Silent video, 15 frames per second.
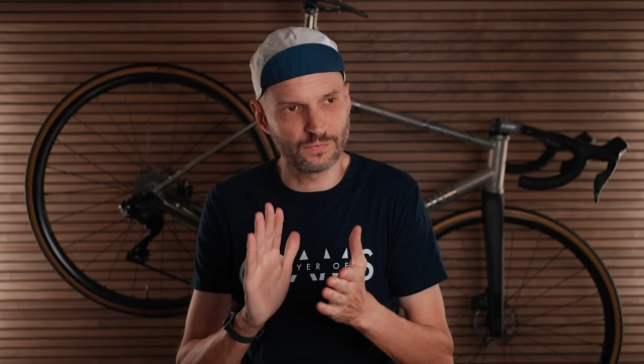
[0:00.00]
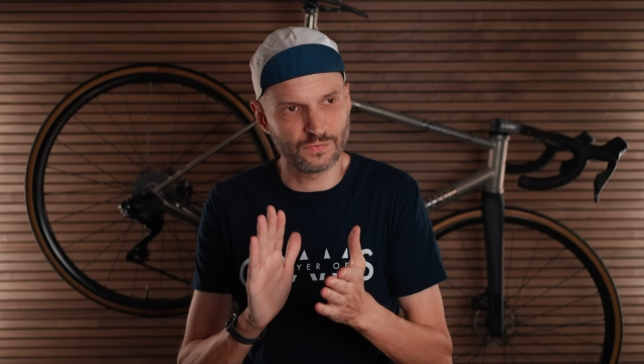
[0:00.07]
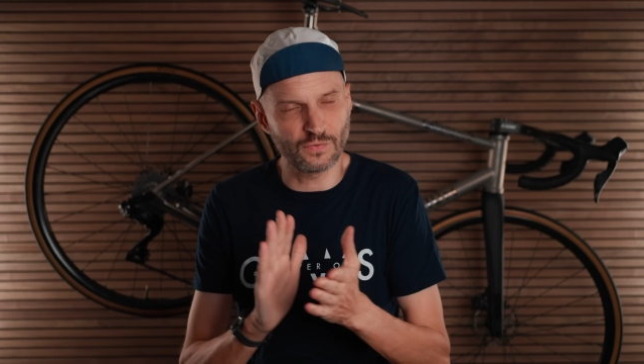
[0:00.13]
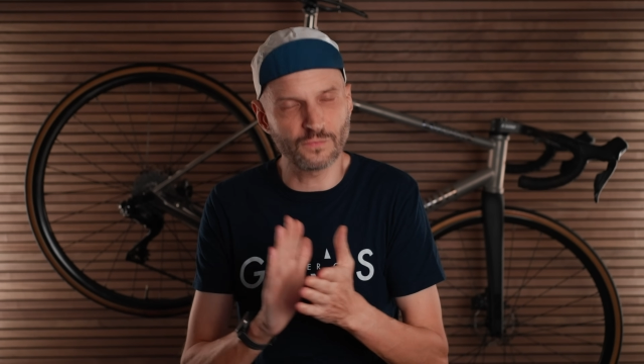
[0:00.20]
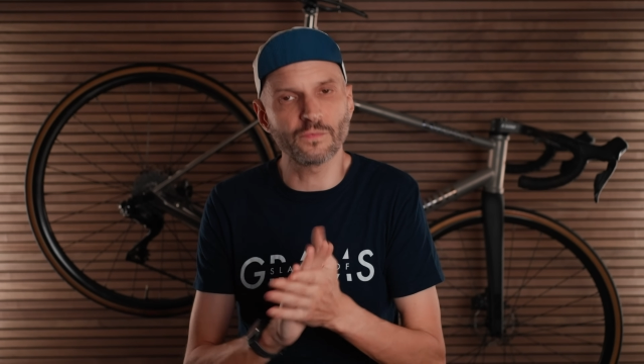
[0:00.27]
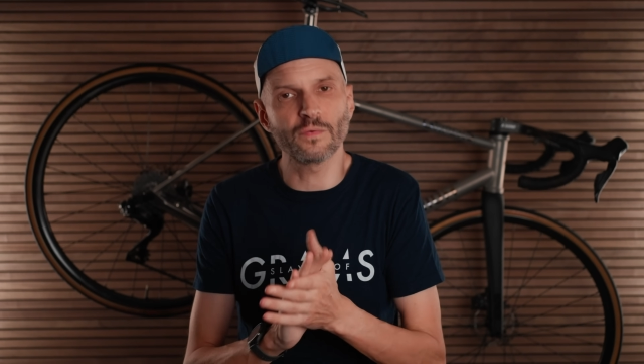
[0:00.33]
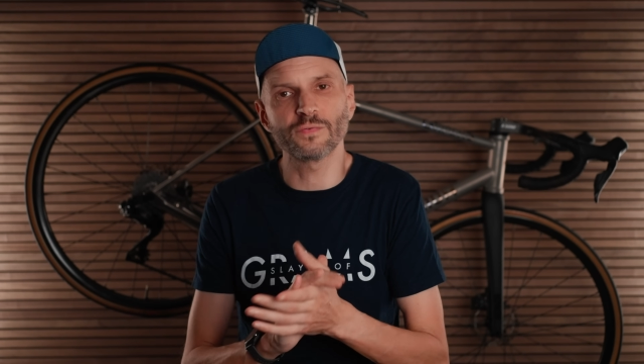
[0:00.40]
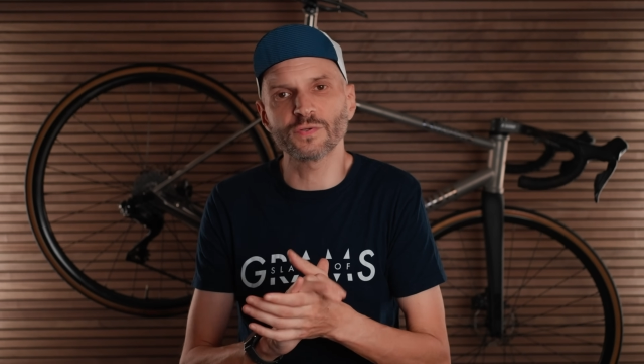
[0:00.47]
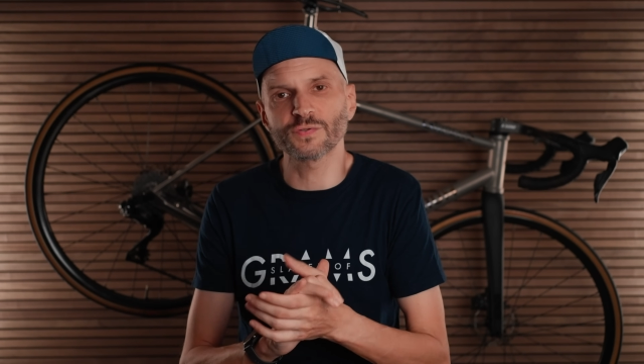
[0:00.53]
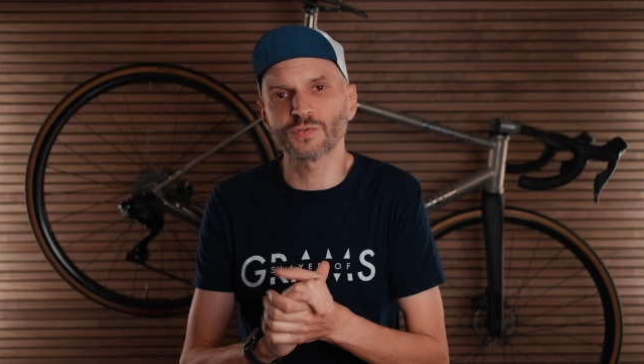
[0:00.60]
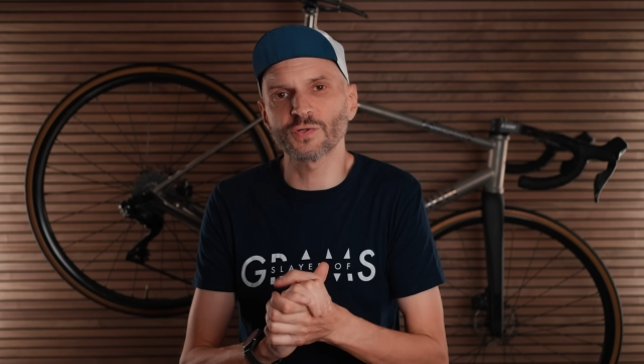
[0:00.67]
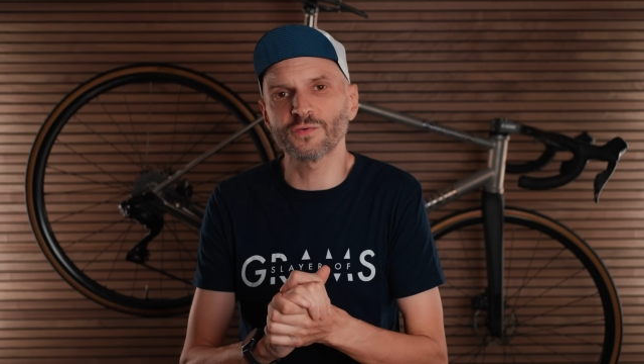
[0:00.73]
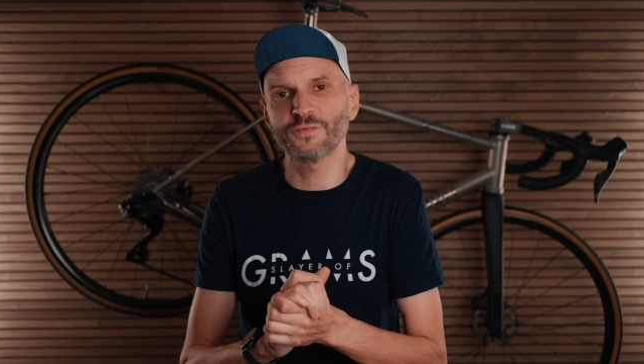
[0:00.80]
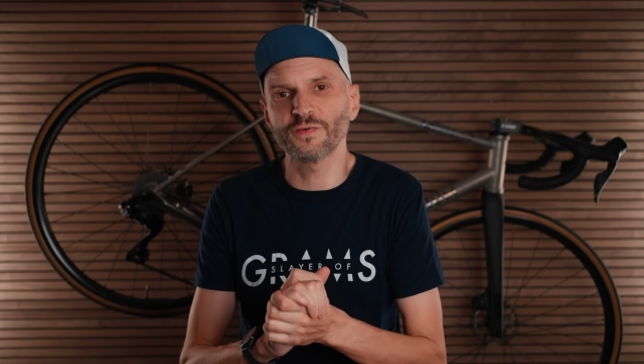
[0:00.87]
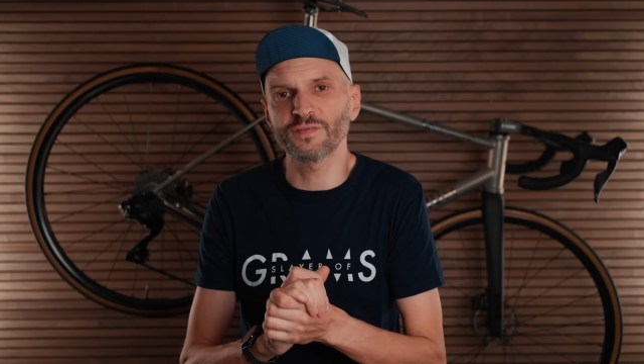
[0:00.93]
The
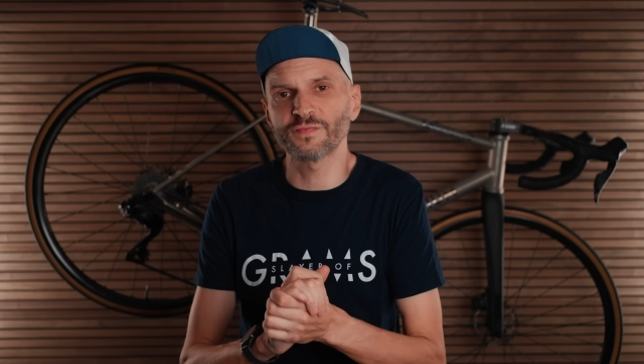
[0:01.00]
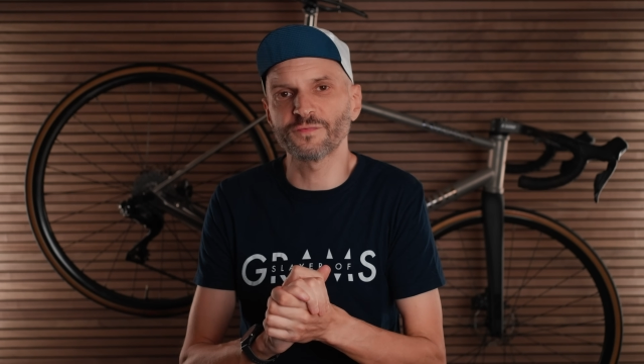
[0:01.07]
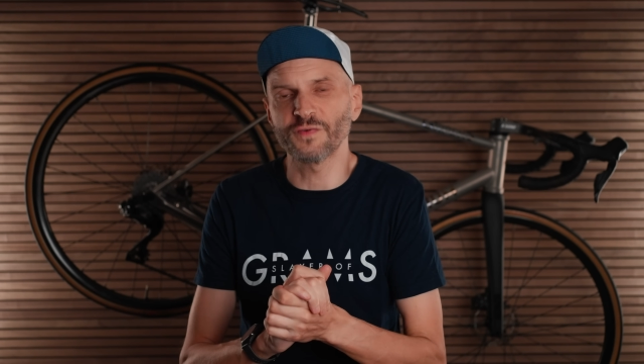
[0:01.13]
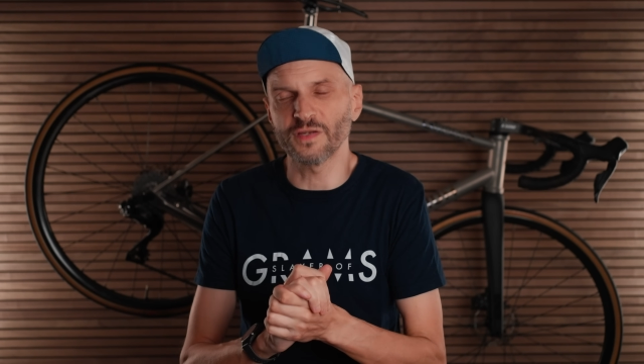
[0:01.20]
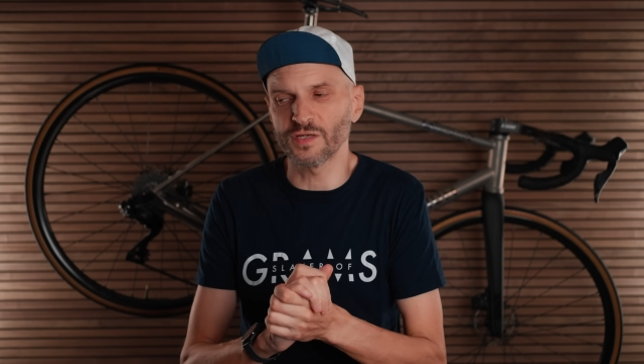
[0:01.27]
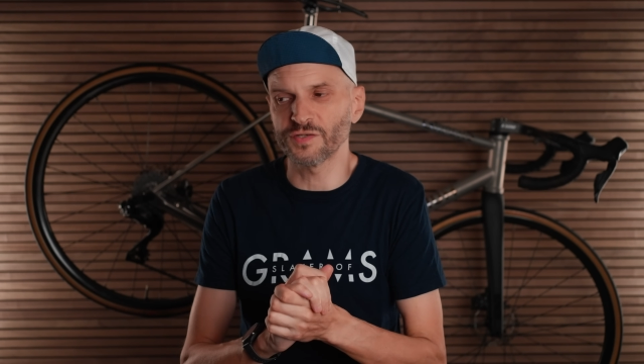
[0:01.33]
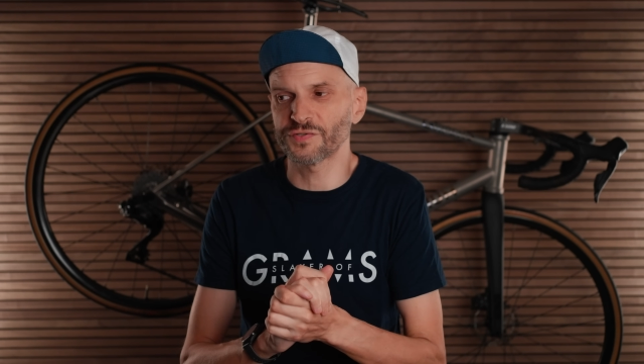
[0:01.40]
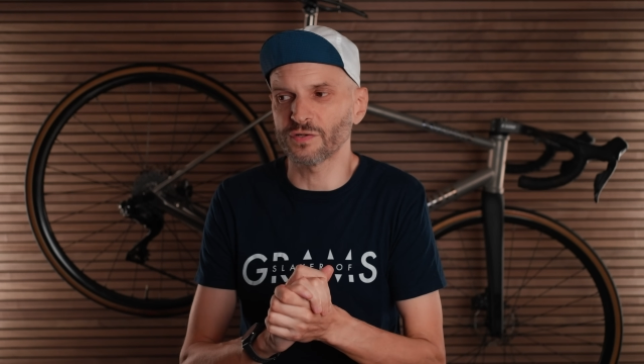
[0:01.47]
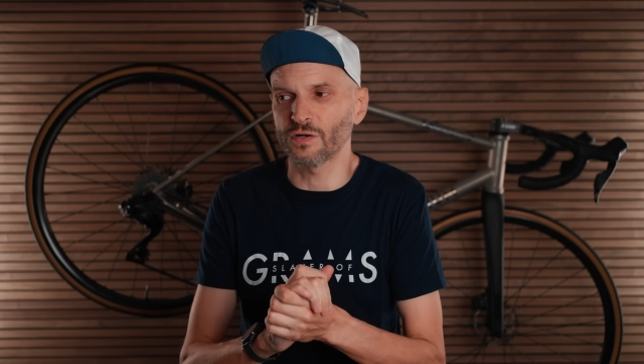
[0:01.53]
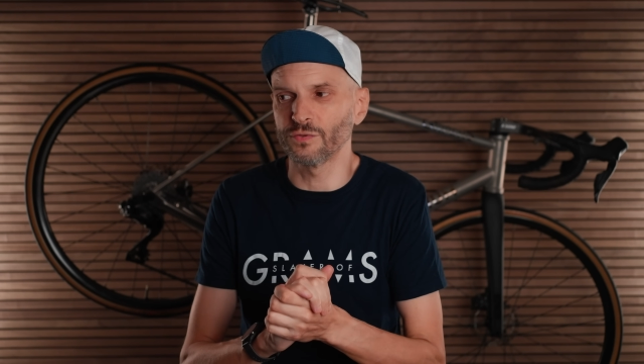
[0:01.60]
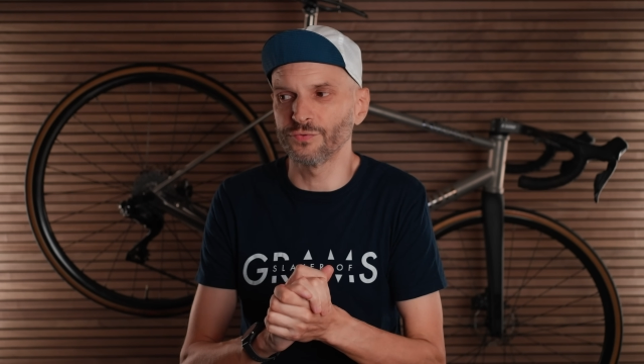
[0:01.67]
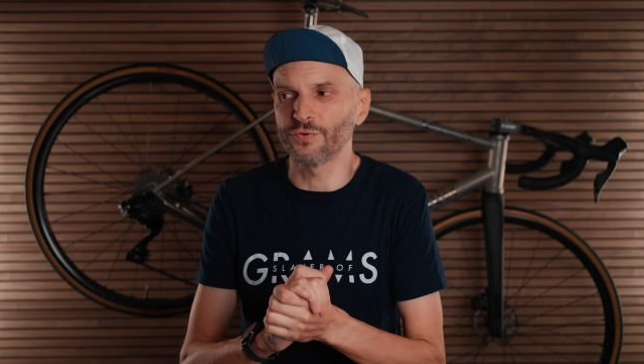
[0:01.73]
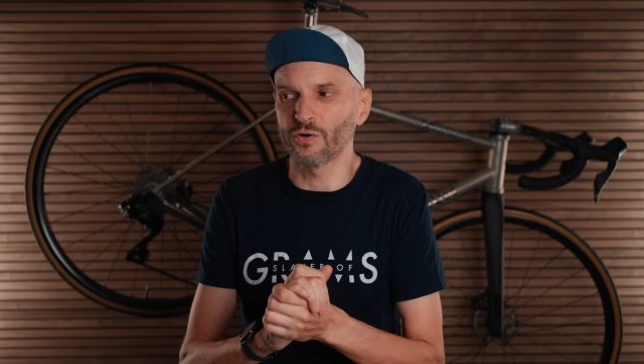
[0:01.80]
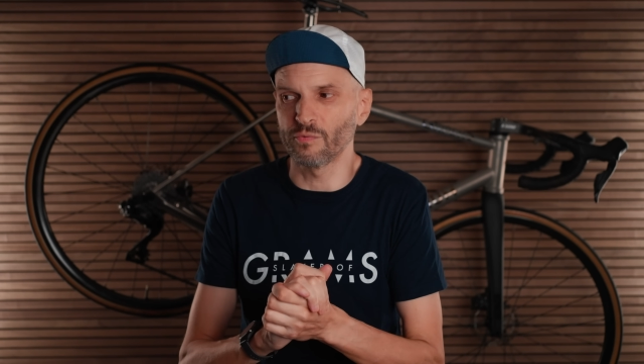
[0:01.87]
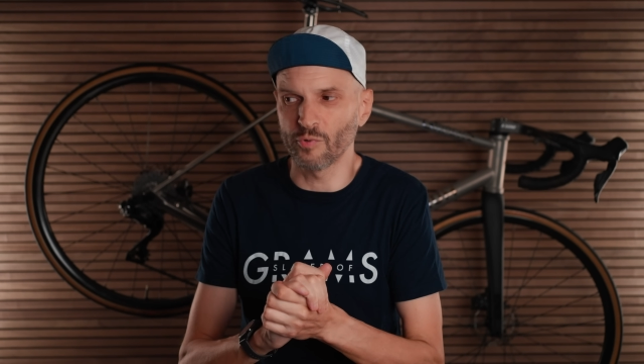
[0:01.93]
surface finish
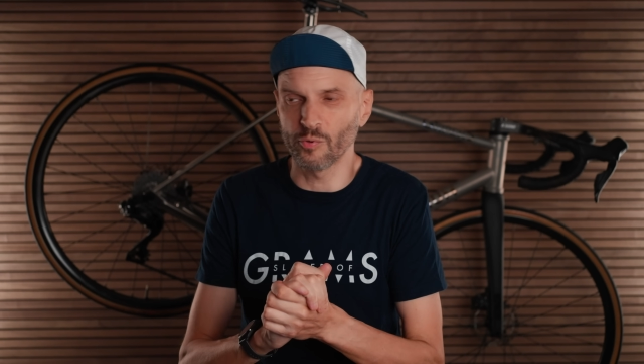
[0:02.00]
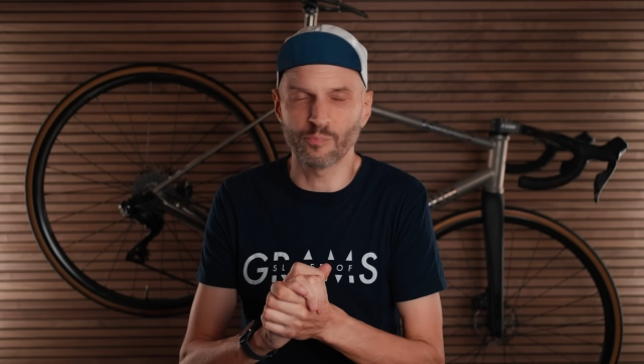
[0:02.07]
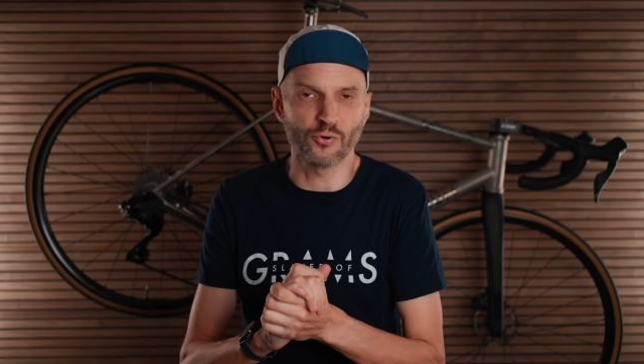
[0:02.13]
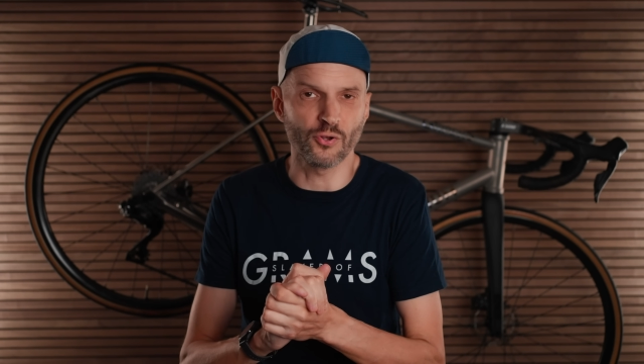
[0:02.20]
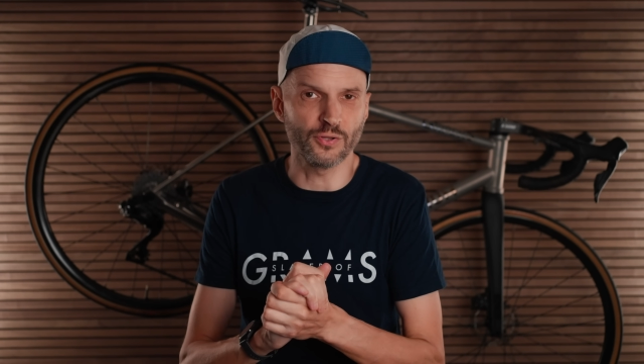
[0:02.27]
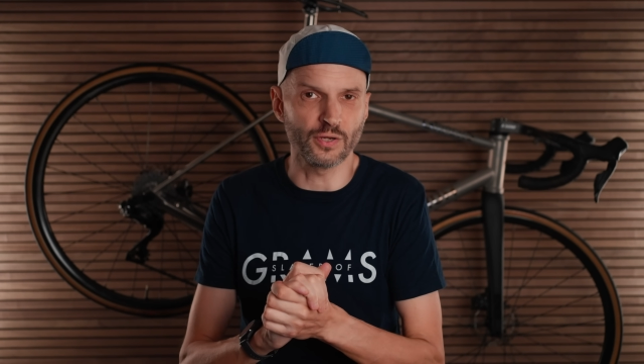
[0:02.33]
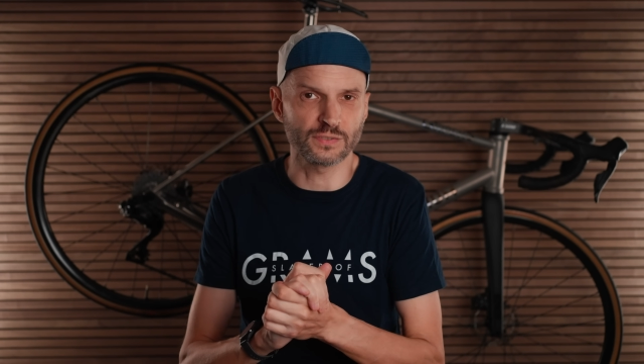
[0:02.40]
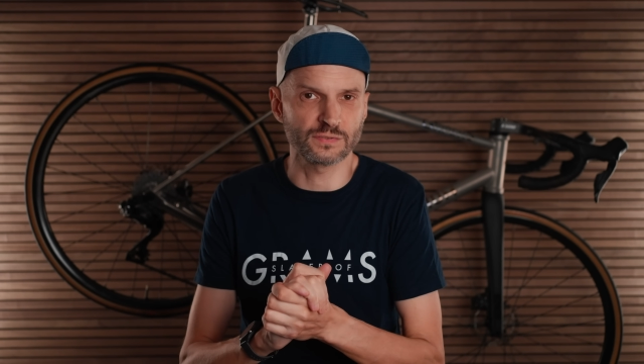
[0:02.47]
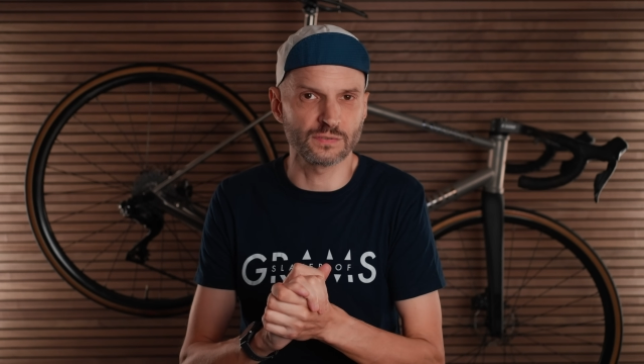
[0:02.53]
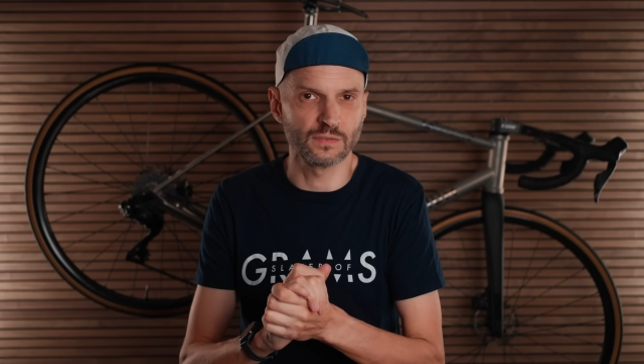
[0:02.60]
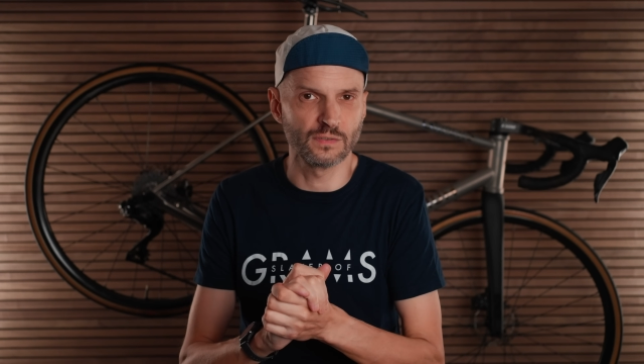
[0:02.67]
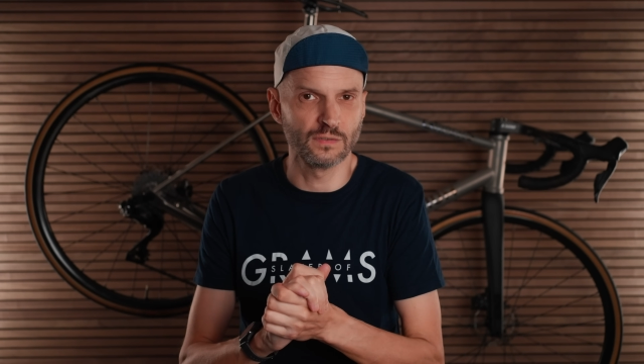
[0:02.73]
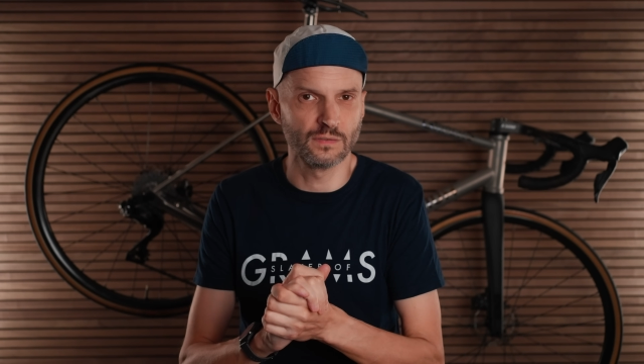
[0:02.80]
on Darimo products